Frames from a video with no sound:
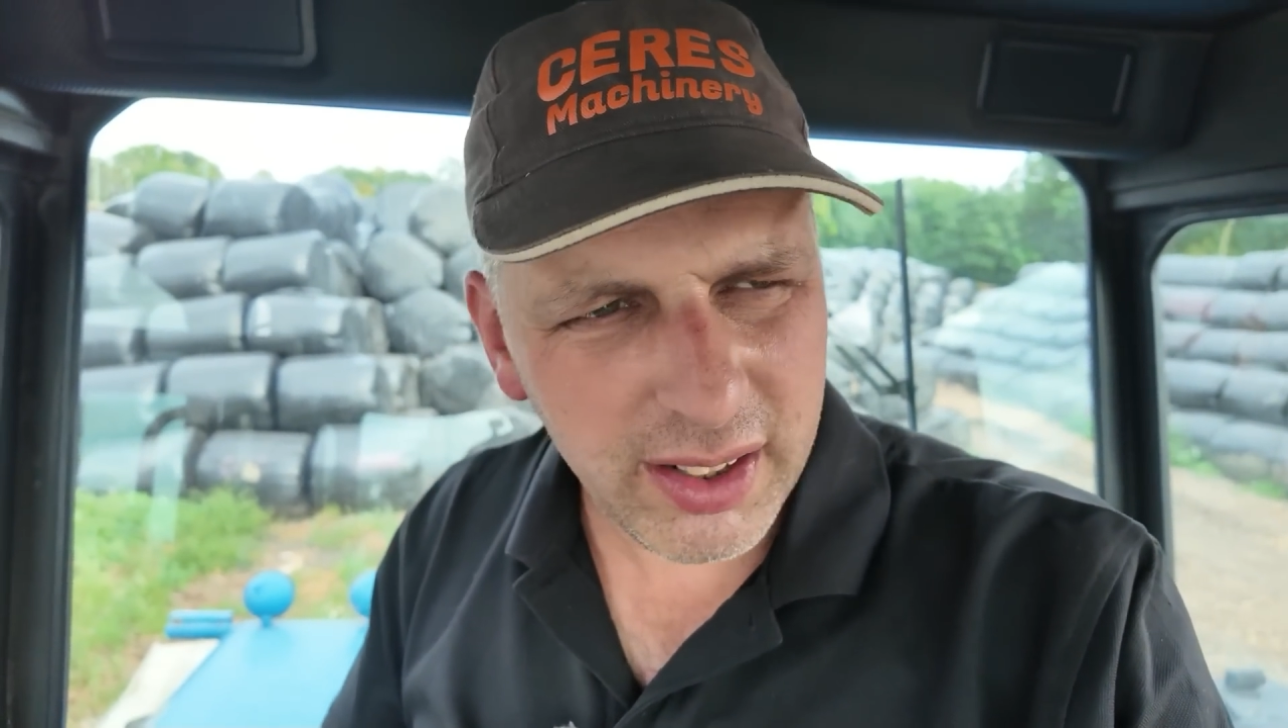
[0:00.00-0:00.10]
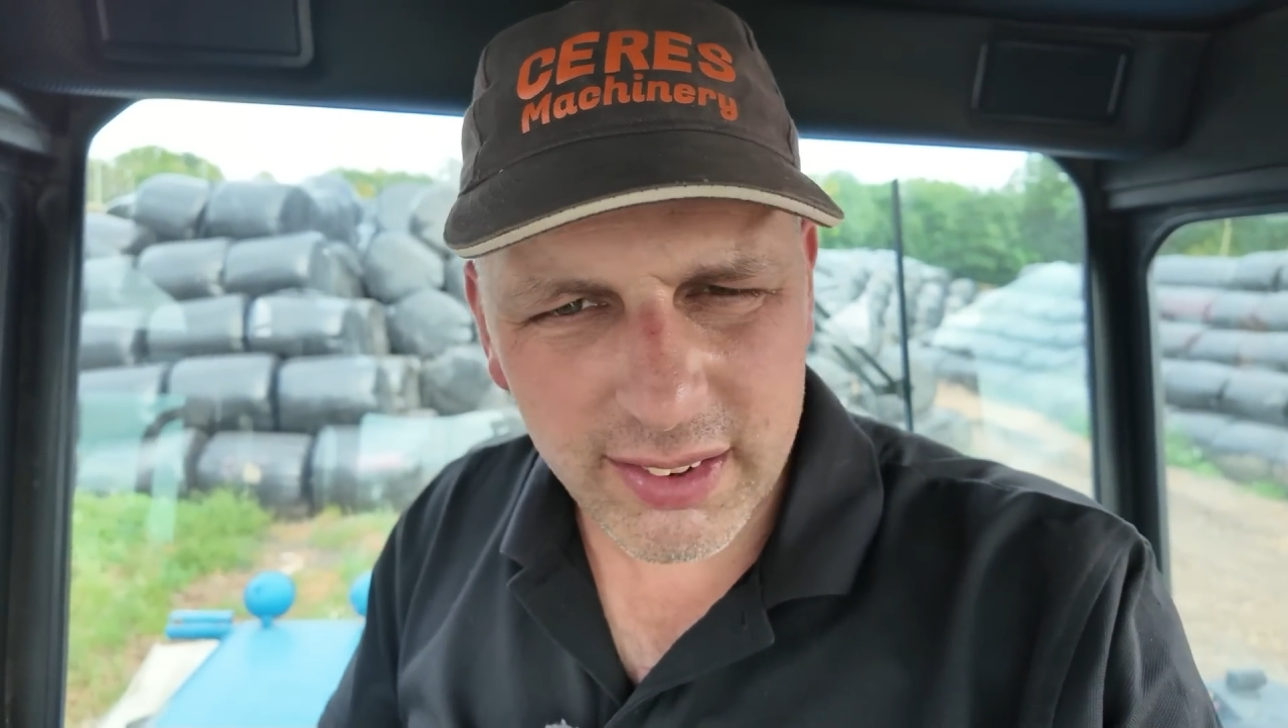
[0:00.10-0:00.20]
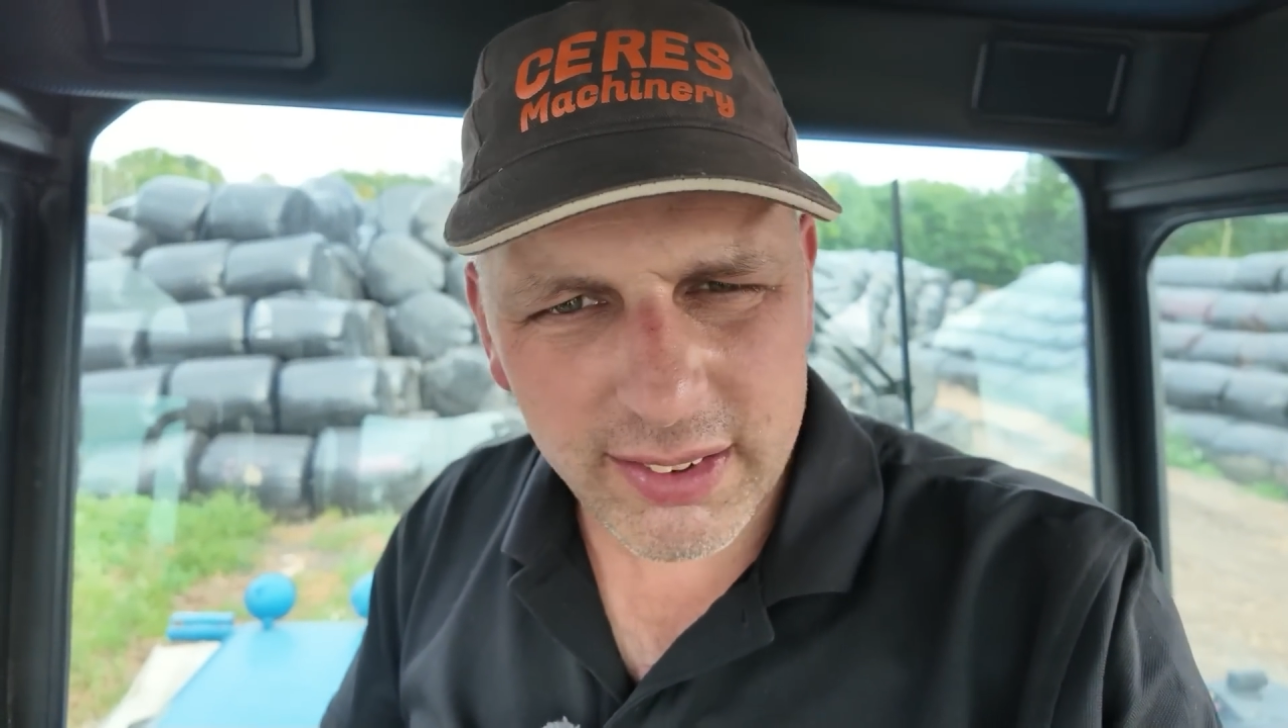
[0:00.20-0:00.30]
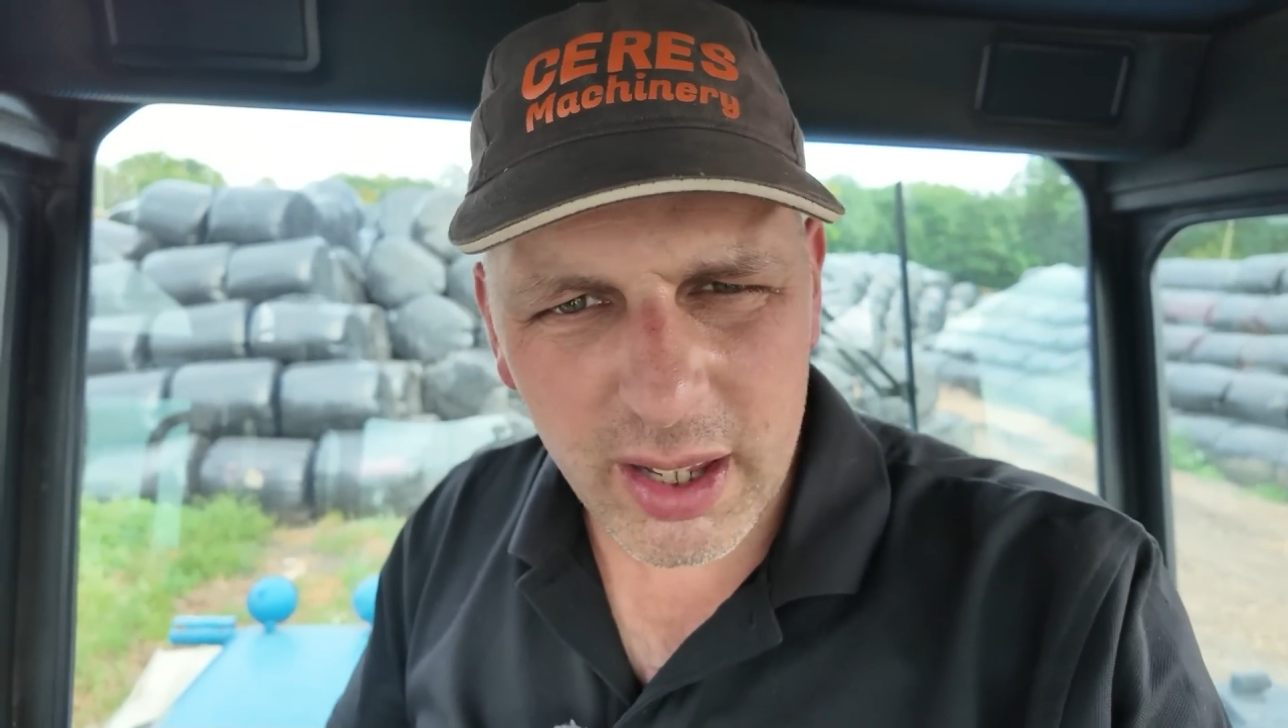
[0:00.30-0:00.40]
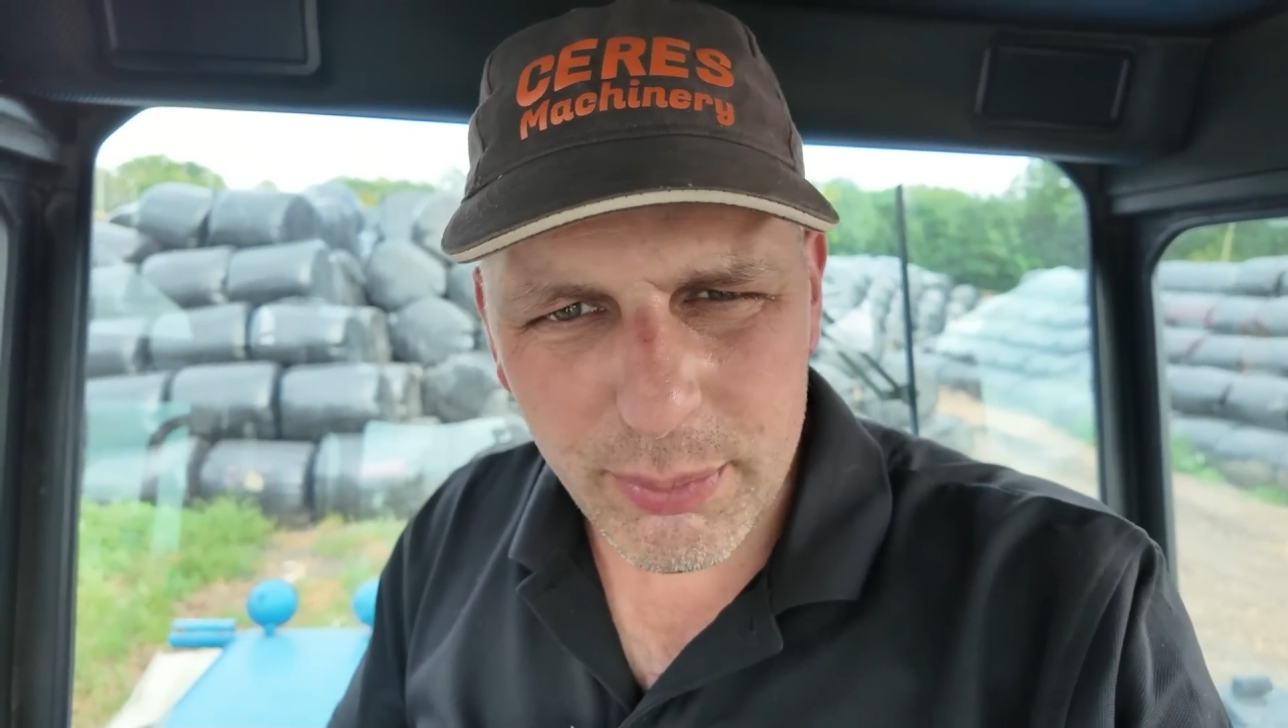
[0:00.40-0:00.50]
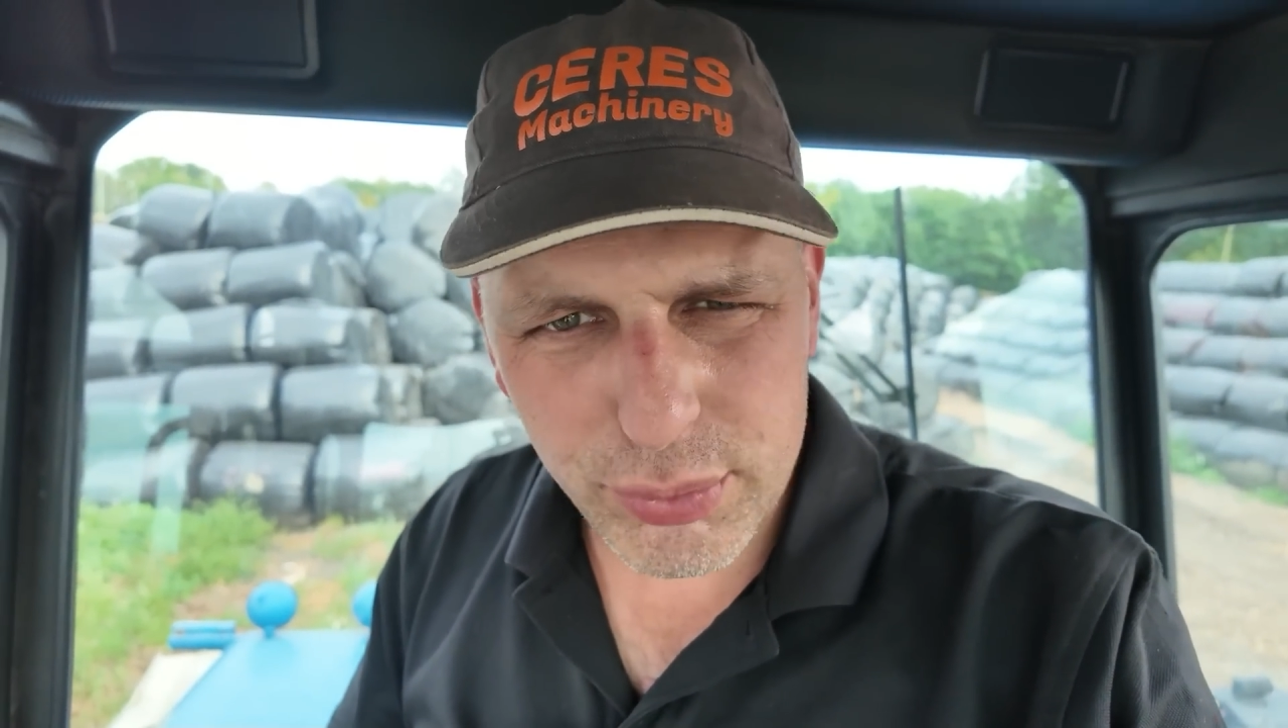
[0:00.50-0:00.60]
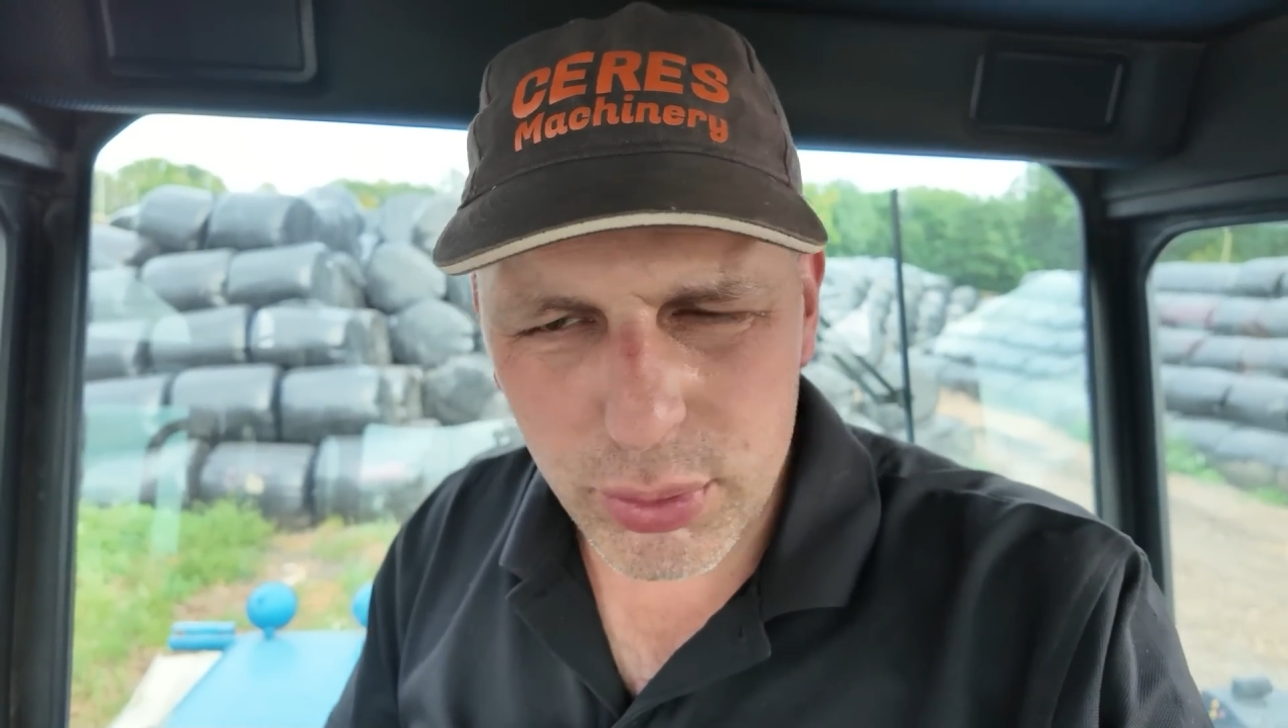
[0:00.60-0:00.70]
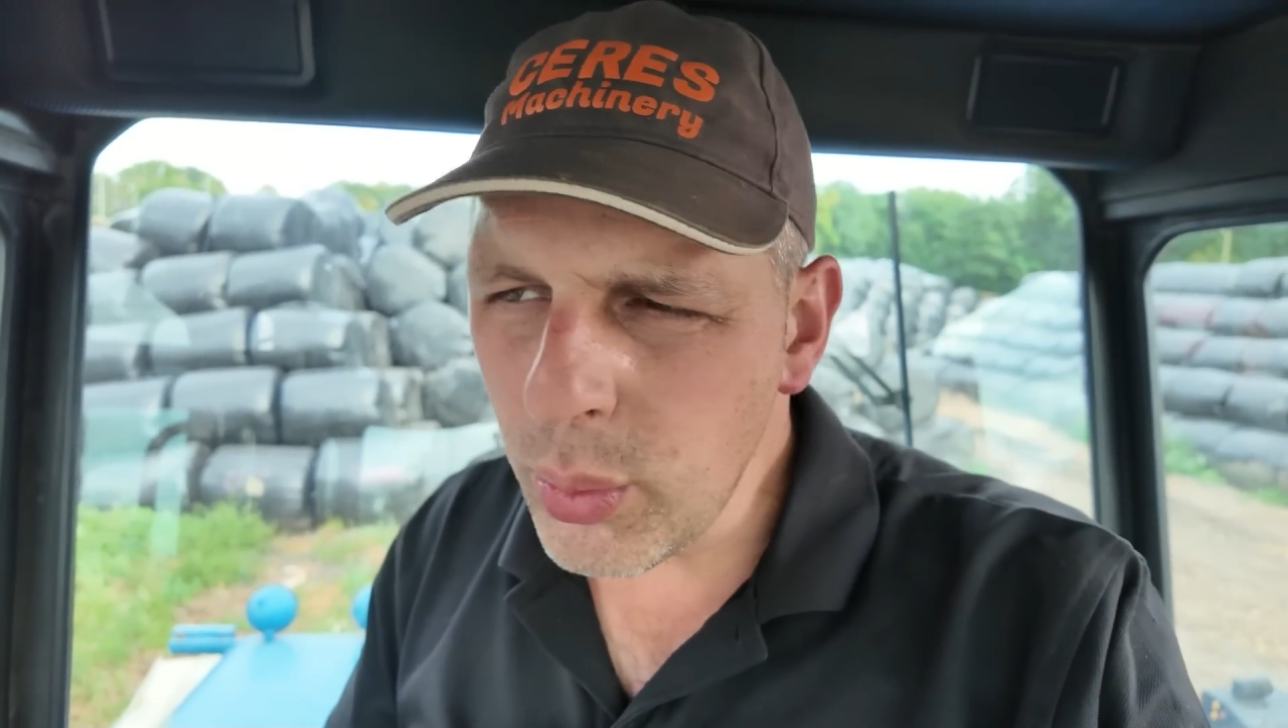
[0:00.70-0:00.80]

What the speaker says: that's the same for